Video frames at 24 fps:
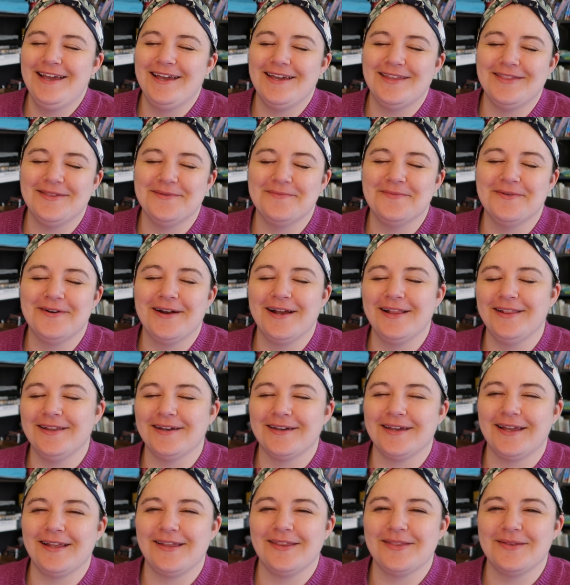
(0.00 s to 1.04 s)
And the more I
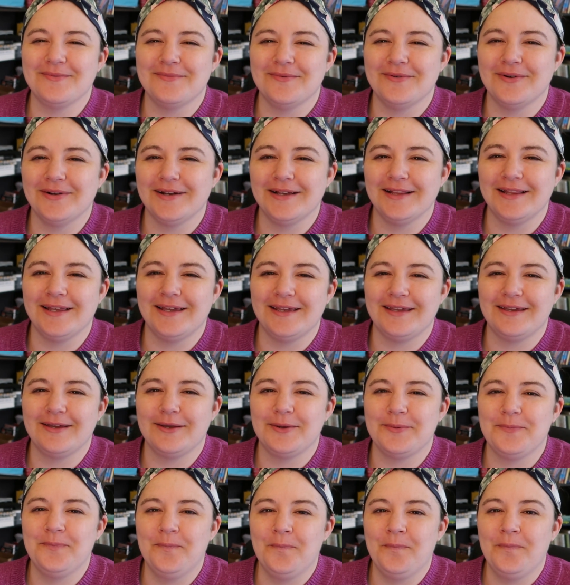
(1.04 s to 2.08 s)
look at it, the more I like
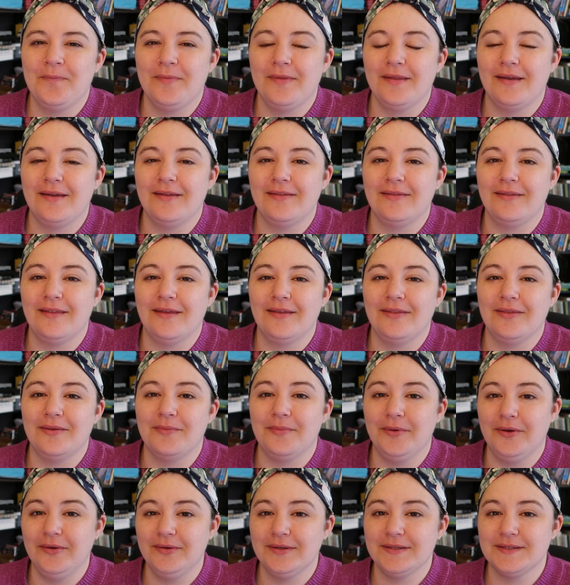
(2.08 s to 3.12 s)
it. And then the
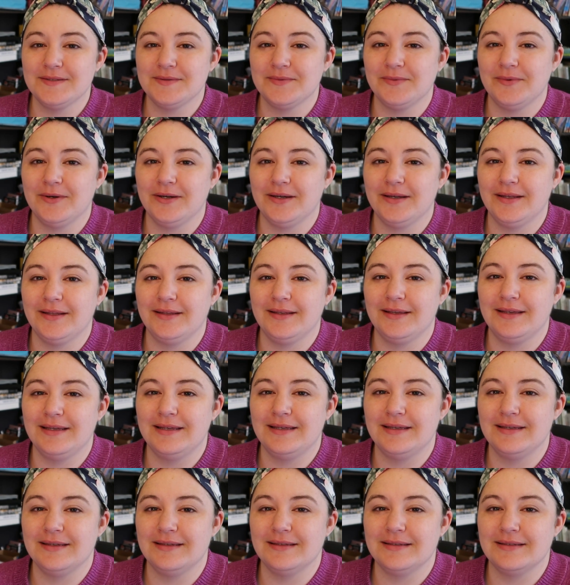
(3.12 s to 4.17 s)
bonus one
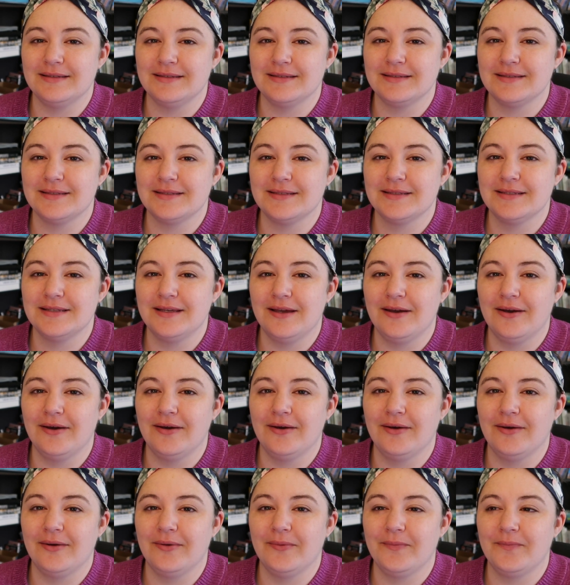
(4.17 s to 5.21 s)
is
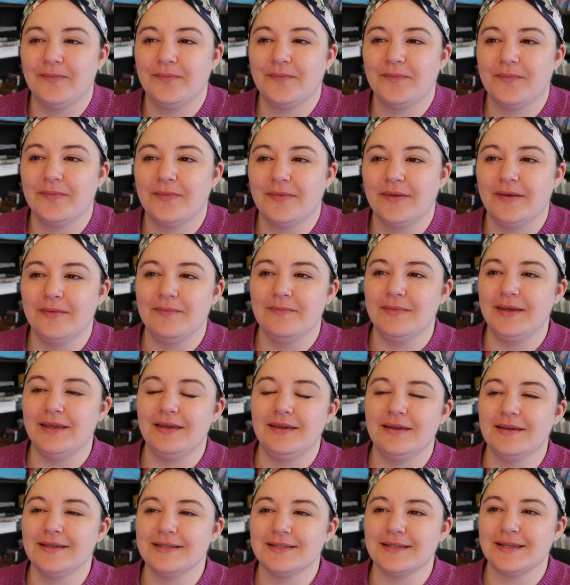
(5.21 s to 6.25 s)

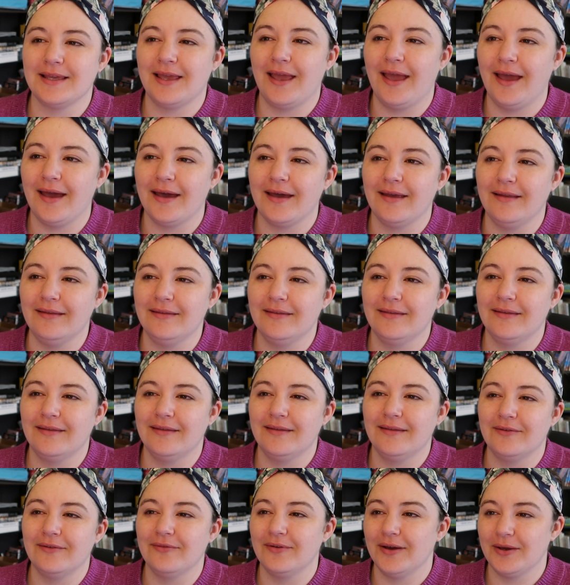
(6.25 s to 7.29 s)
me as a cat.
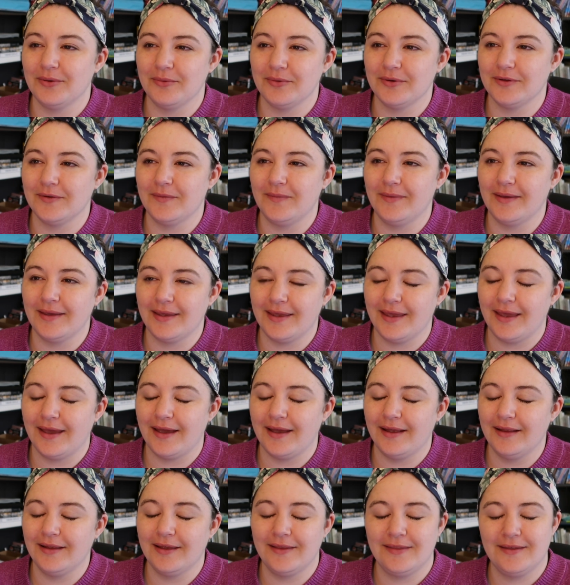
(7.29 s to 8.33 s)
If I were to be a
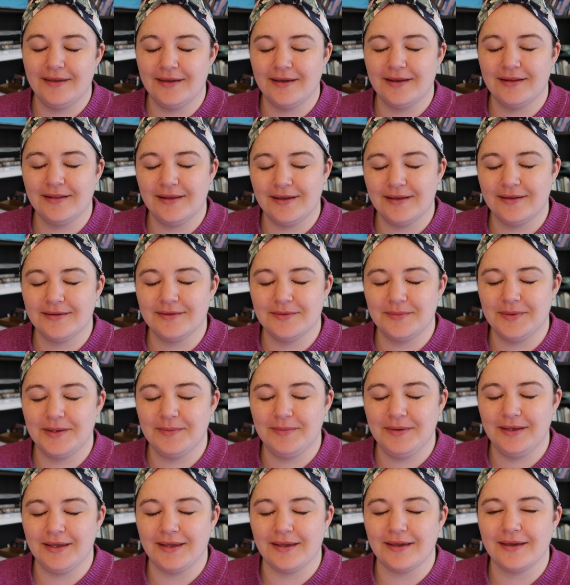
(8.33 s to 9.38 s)
cat, I think I'd like to be
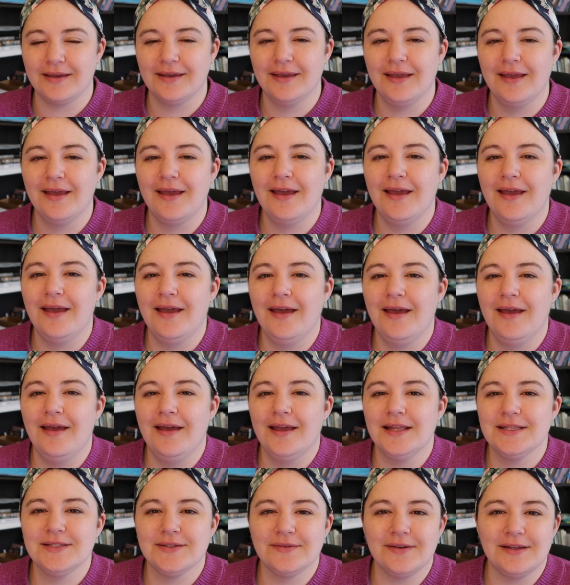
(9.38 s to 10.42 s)
pink.
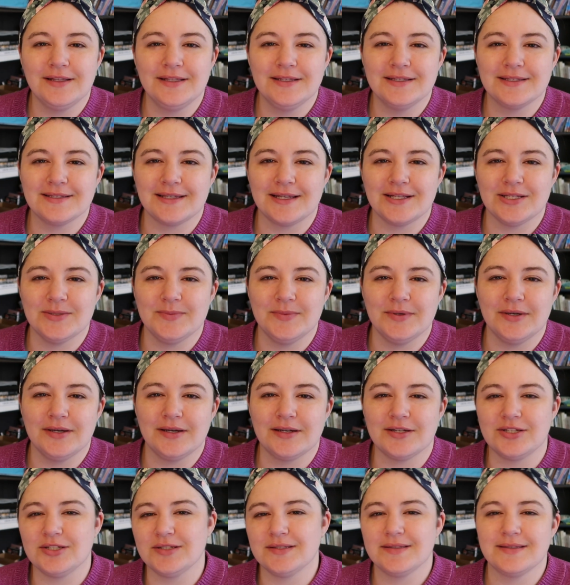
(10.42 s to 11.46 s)
So I got a little
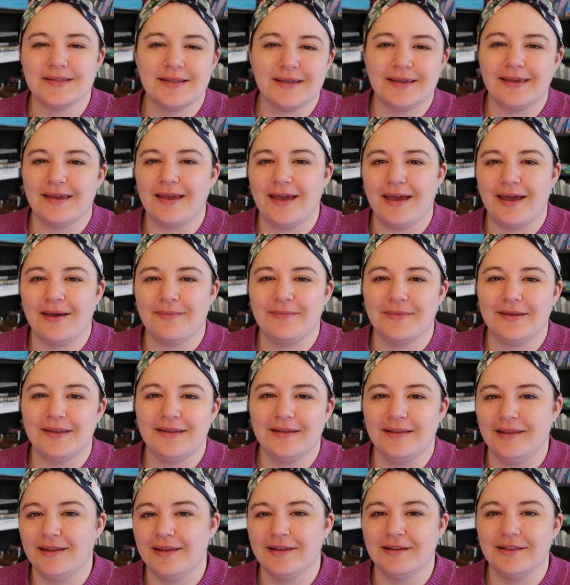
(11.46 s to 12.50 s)
sketchbook, just like a
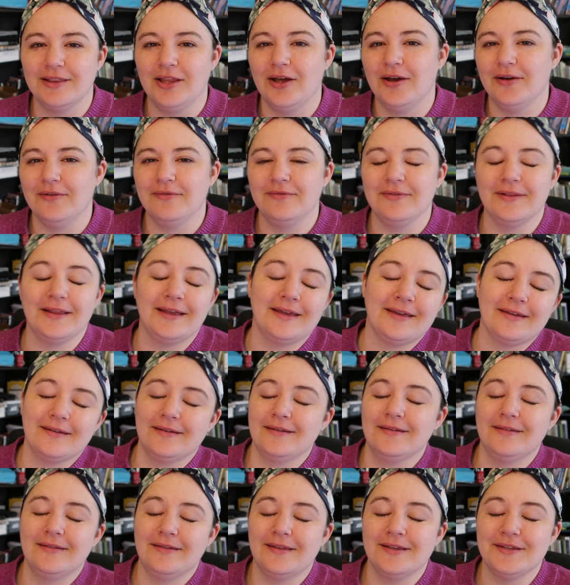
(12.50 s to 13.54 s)
happy, like love, like
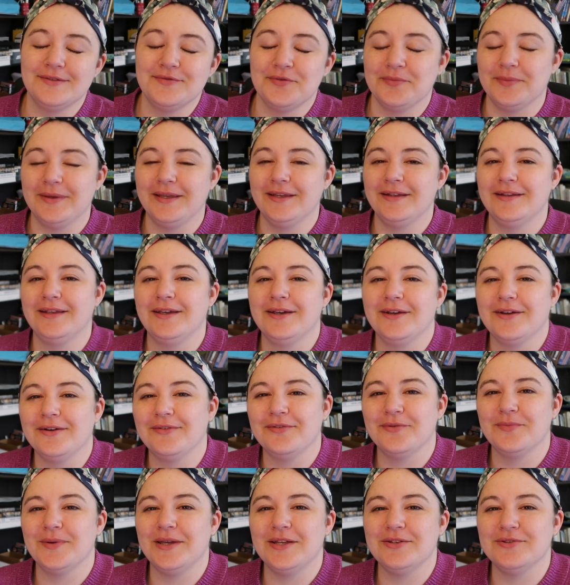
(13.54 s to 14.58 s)
thanks for being here
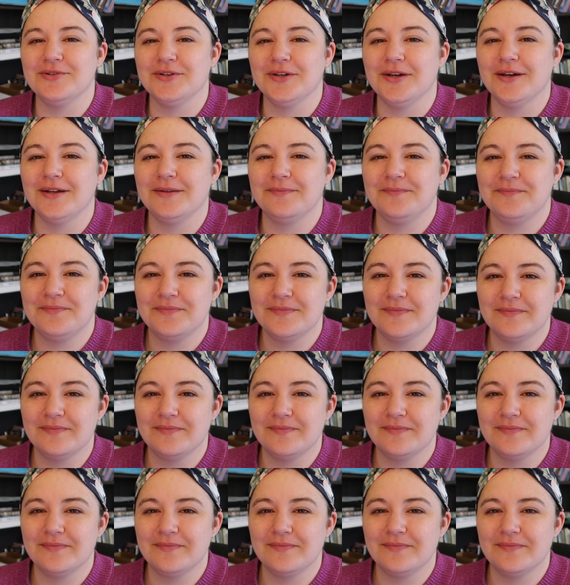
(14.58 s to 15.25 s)
for Patreon.